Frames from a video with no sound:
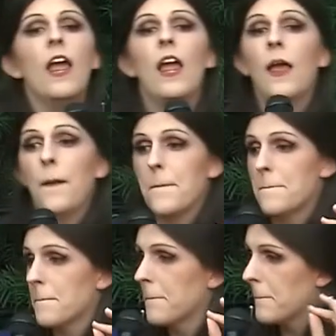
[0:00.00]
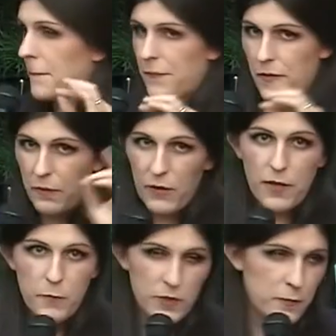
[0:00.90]
By the way,
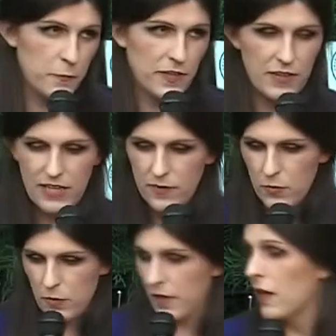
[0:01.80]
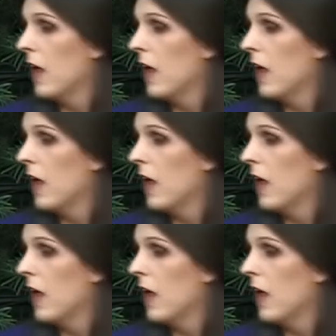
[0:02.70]
I voted to fix that. It's a whole thing.